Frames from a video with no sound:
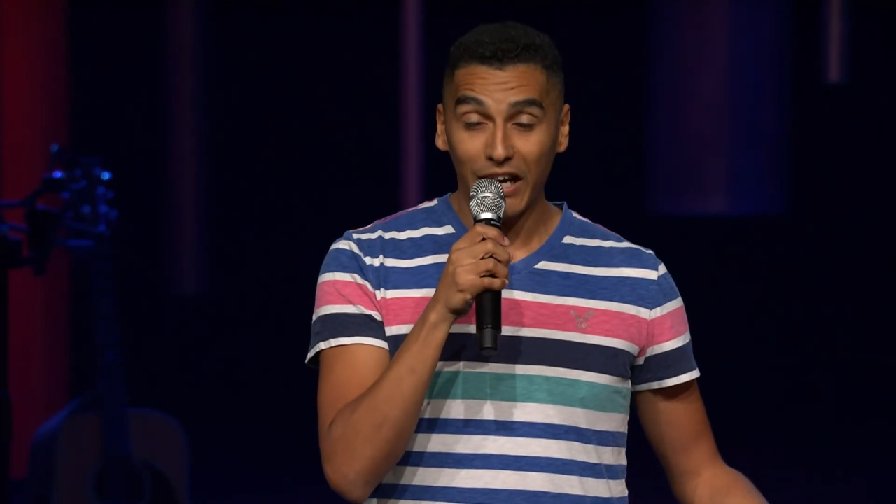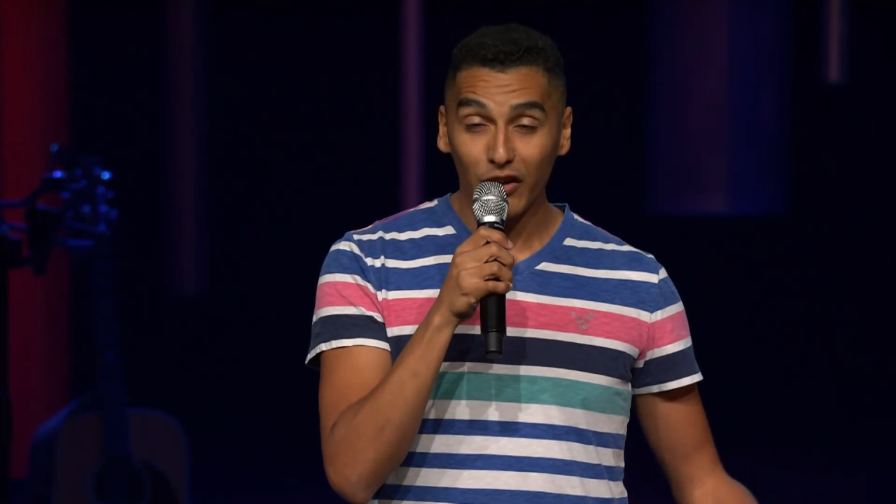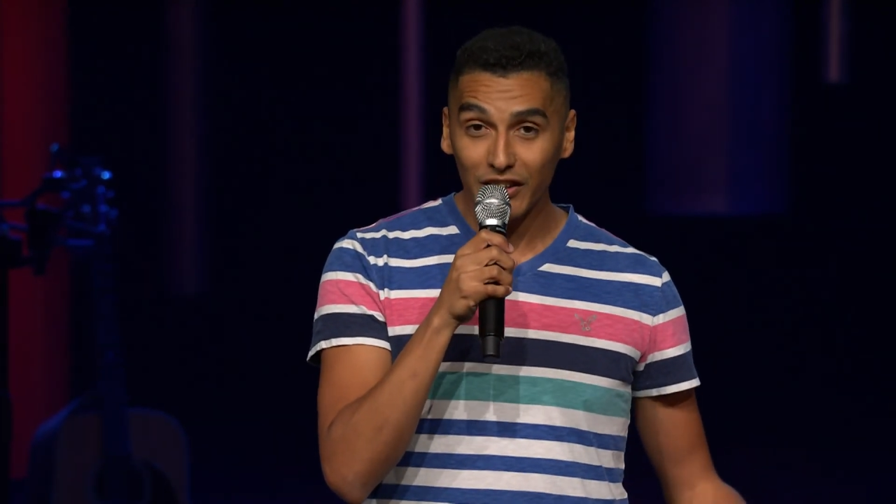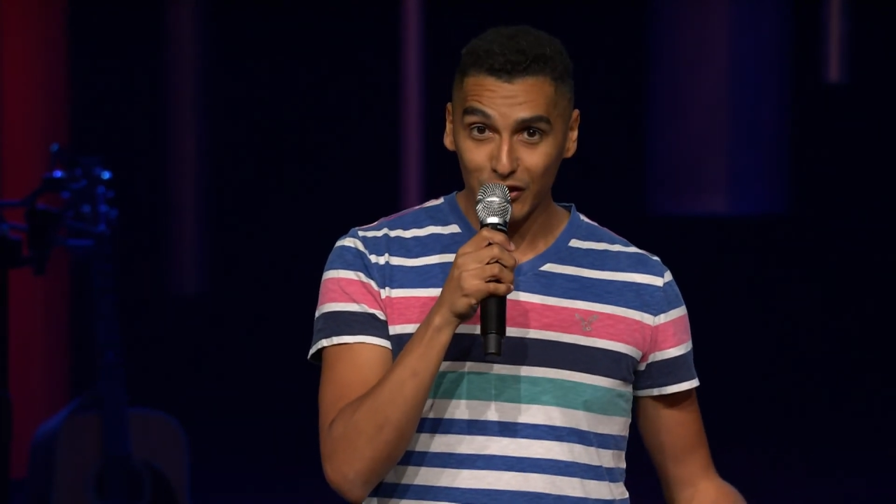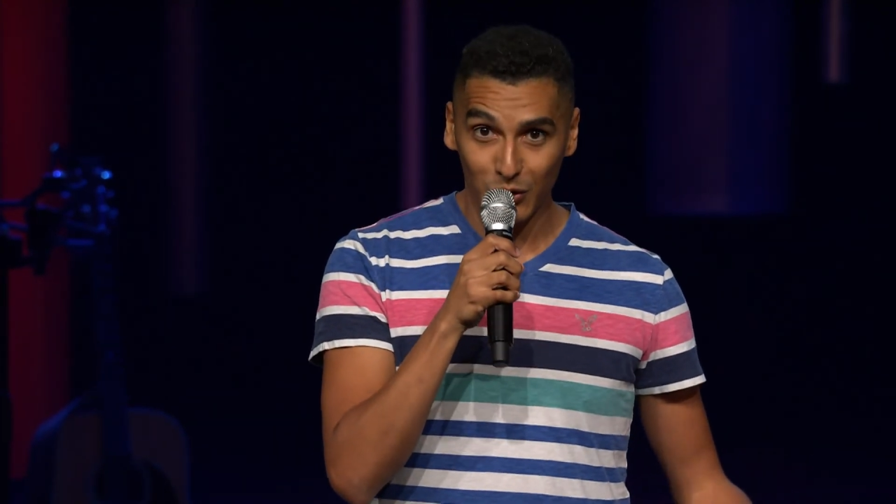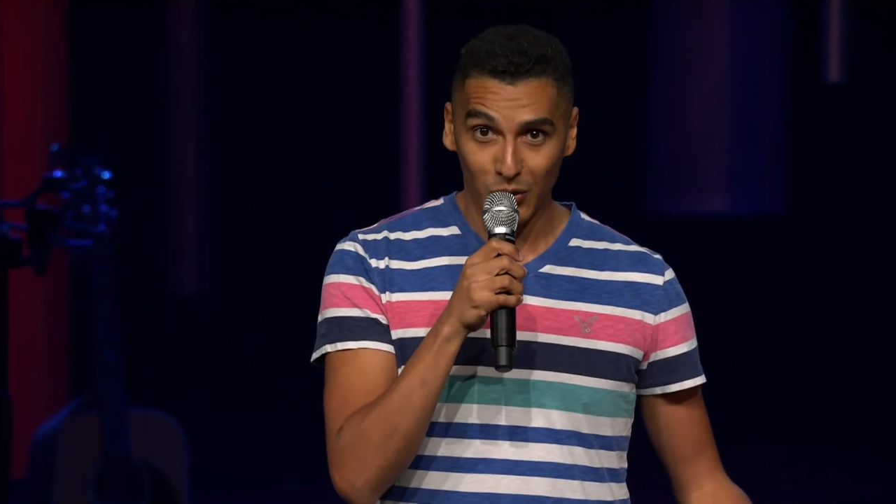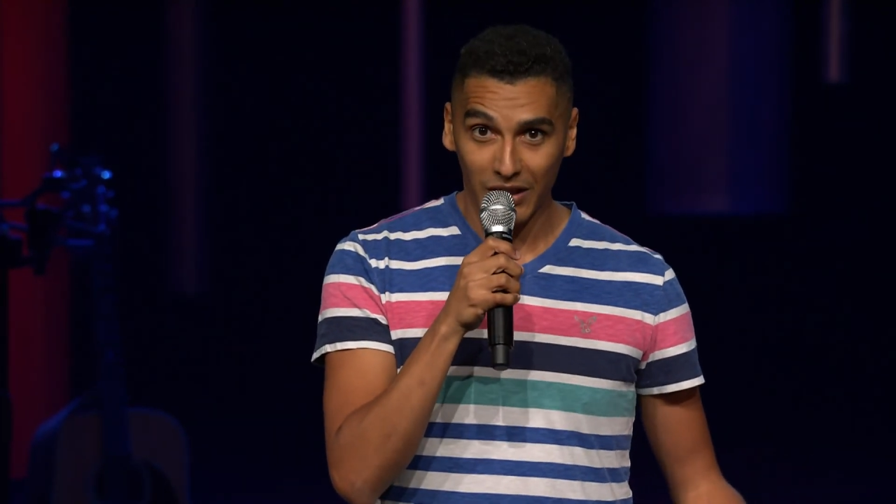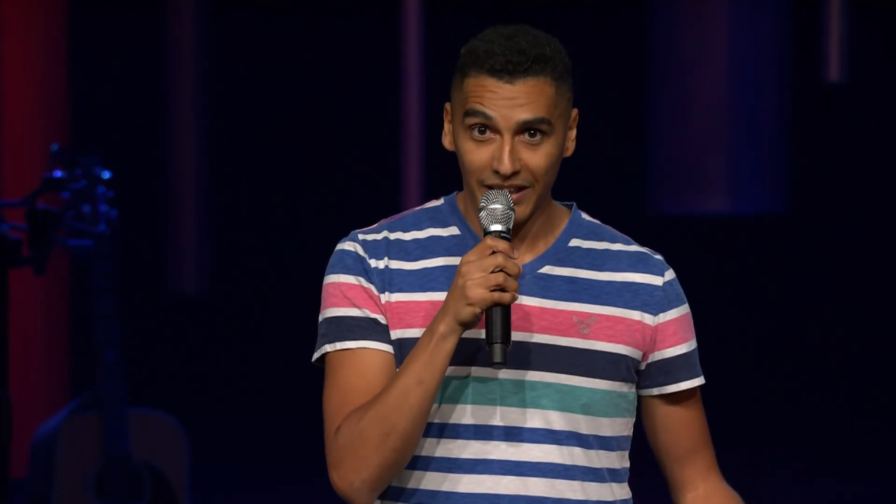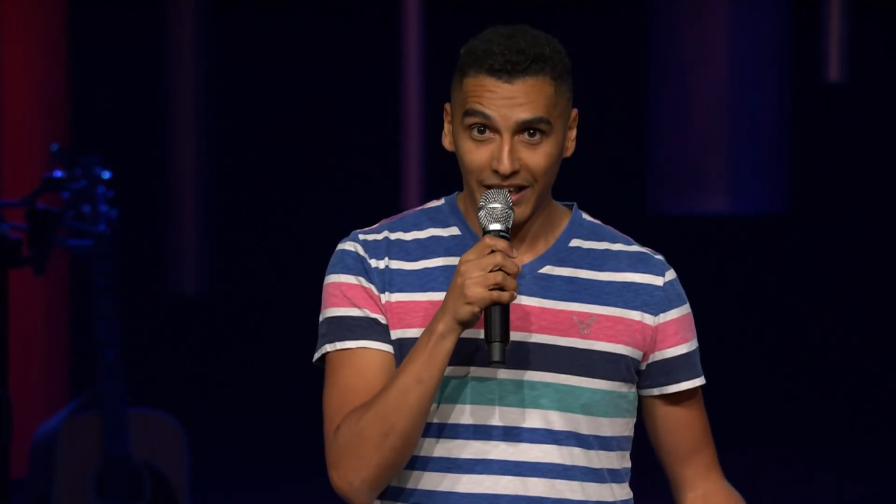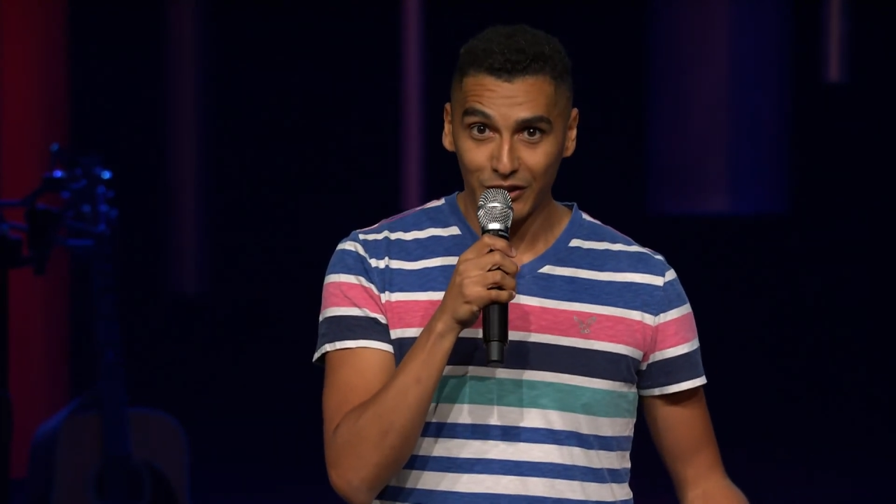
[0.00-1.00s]
Erin's
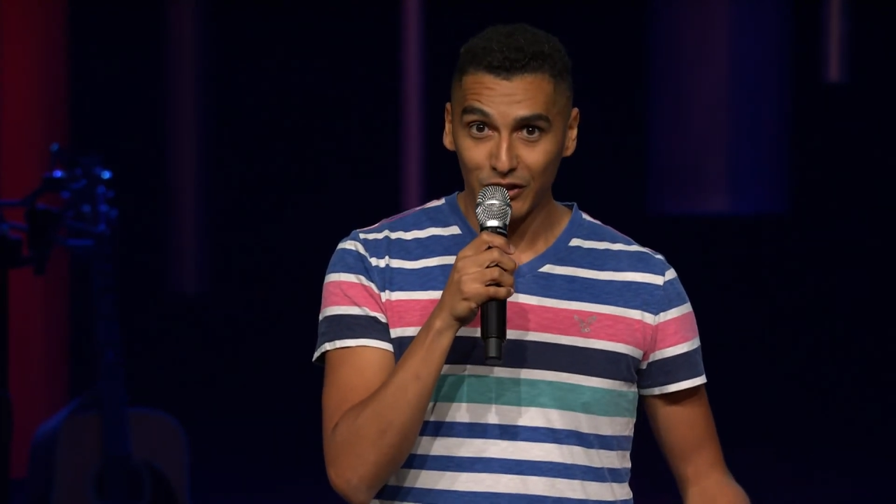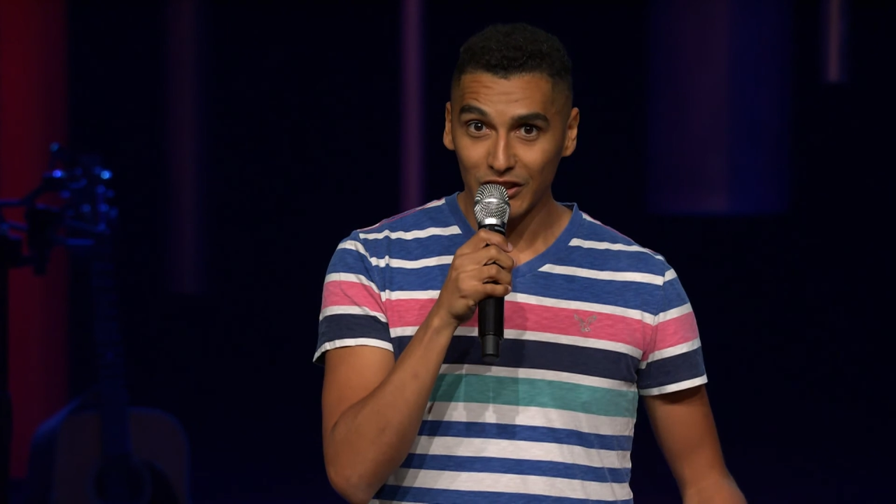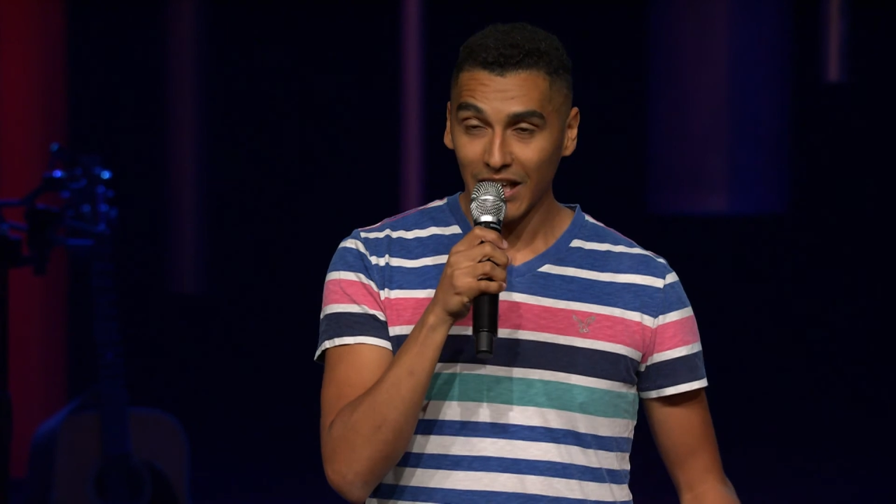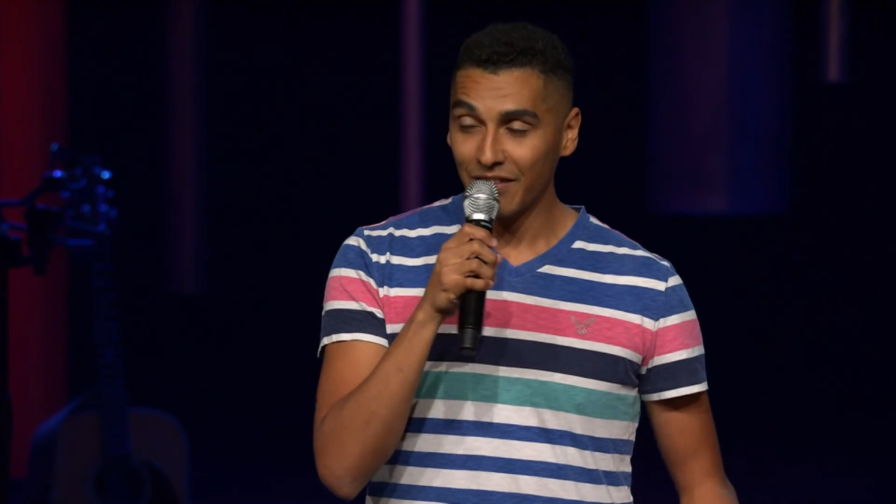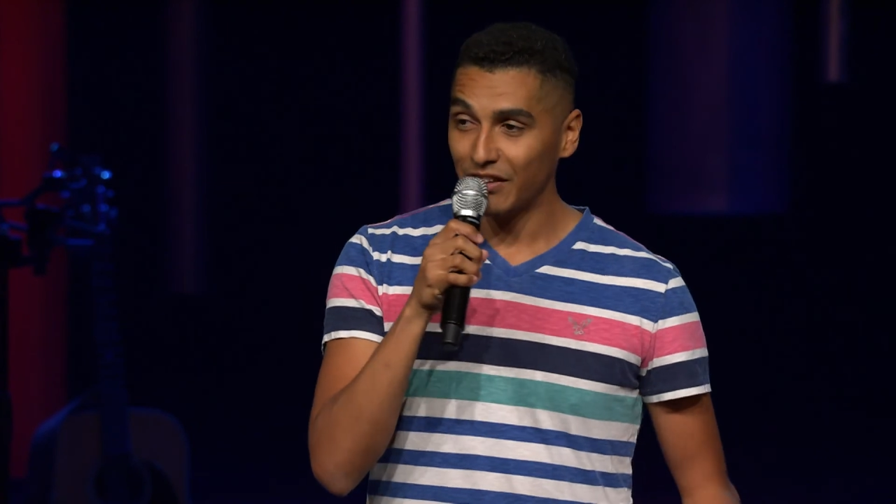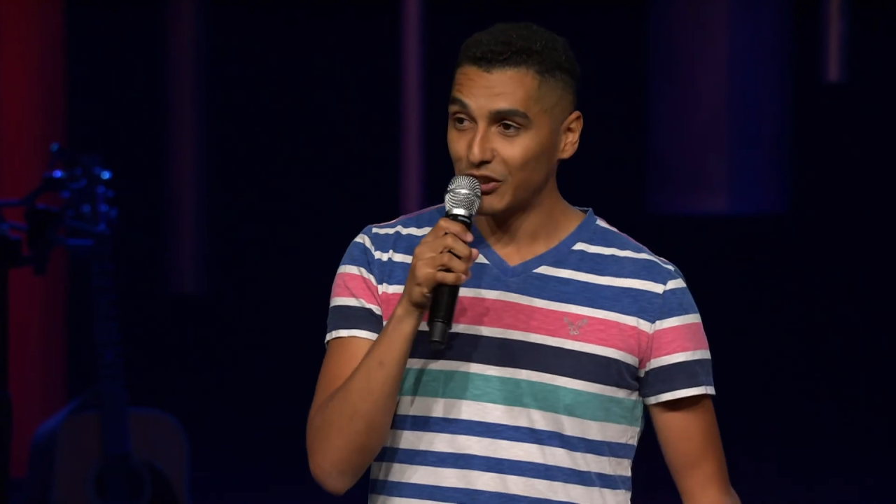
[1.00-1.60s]
story and you're just kind of